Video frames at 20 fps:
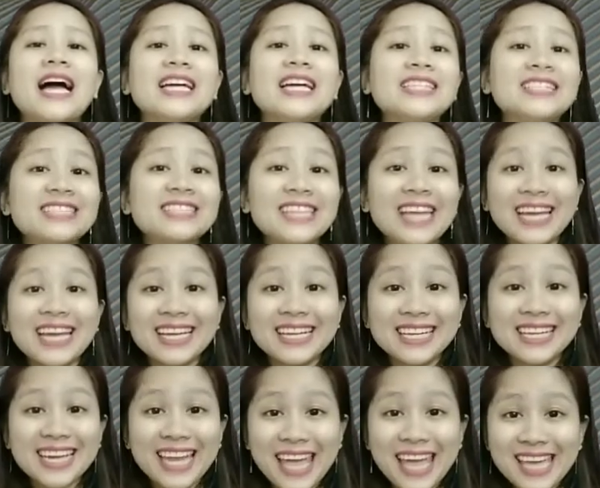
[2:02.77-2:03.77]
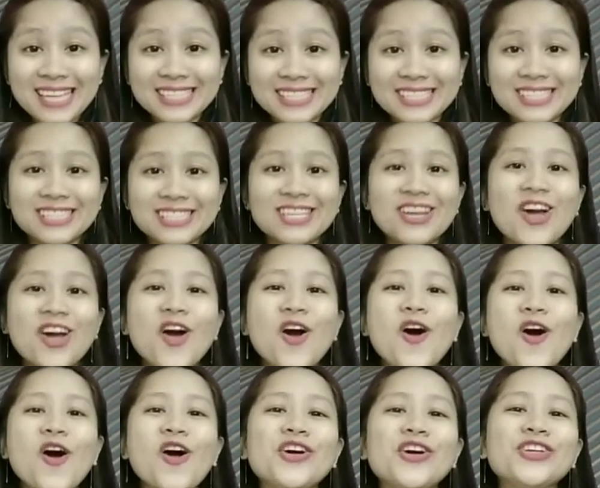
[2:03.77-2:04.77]
a necklace
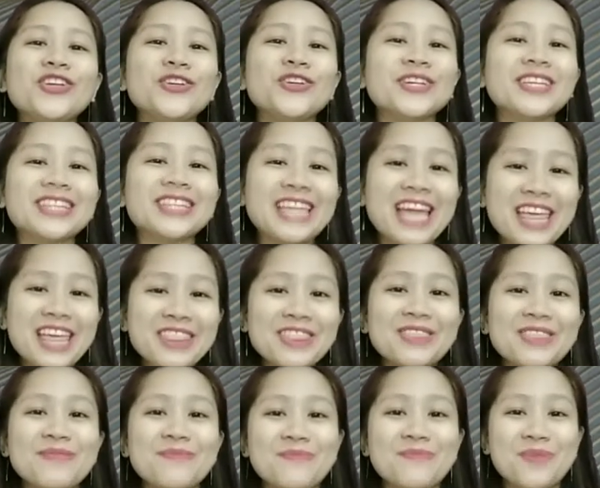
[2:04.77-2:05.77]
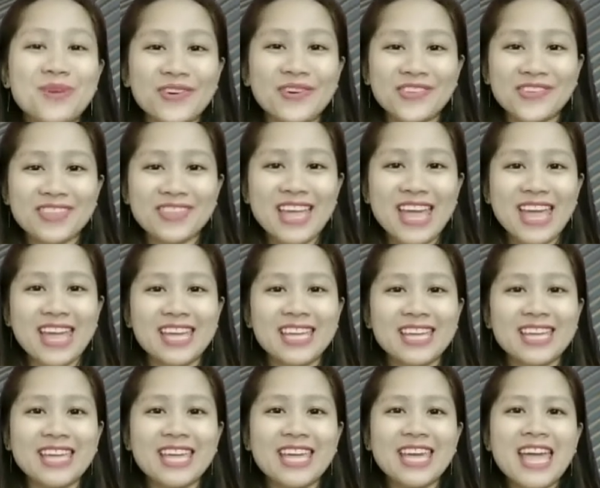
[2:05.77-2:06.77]
on your tenth birthday
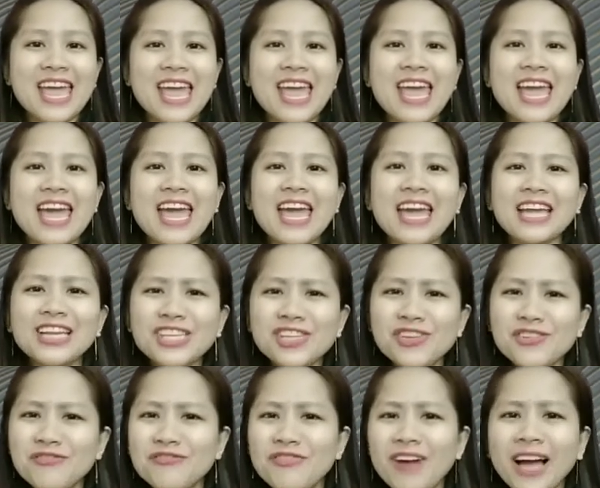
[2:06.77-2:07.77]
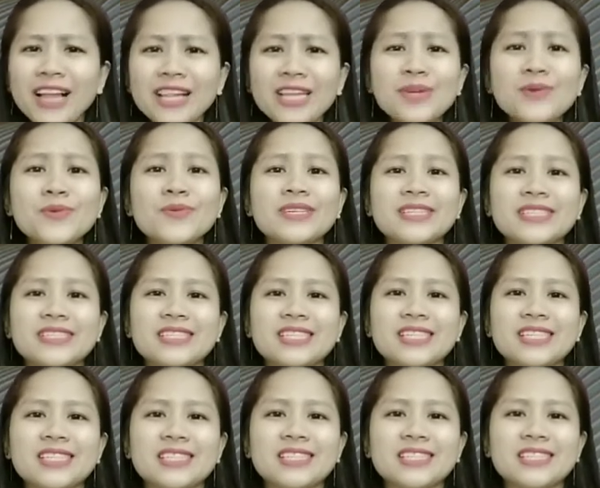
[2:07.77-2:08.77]
and you value
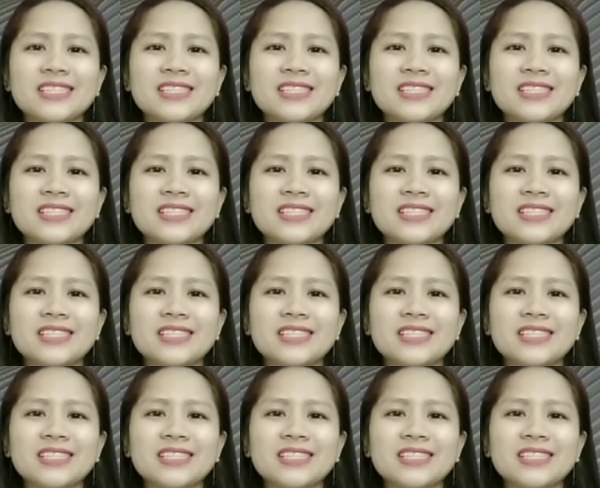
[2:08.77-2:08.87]
it.